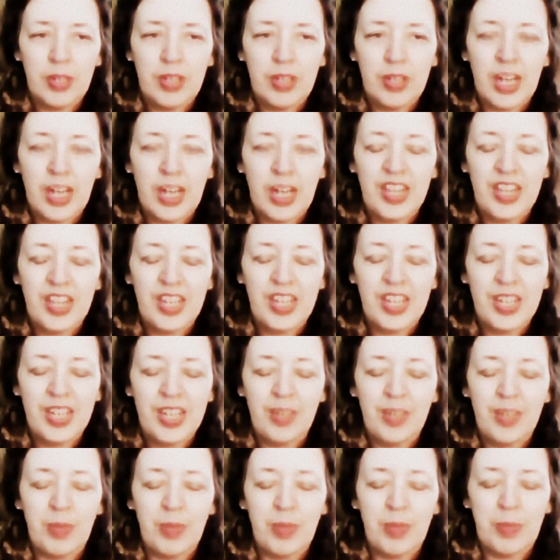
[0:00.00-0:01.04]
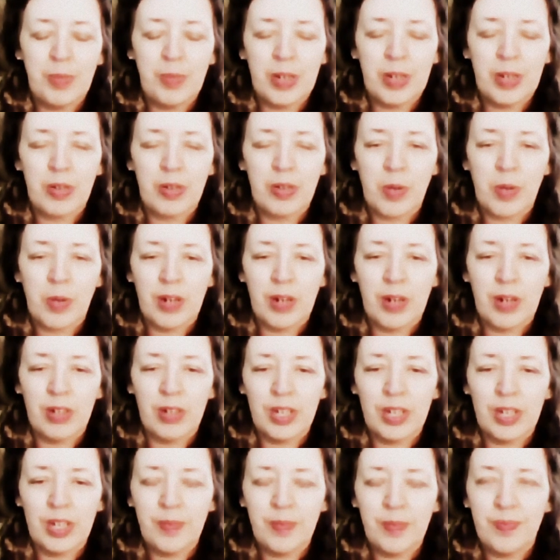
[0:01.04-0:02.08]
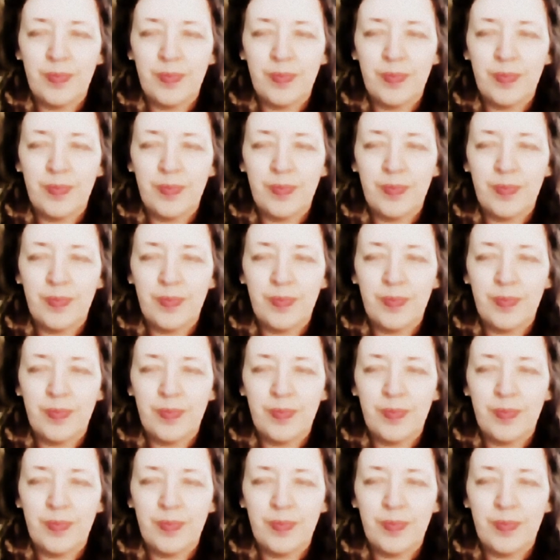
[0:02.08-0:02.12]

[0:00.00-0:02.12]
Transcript: I think it'll be better quality.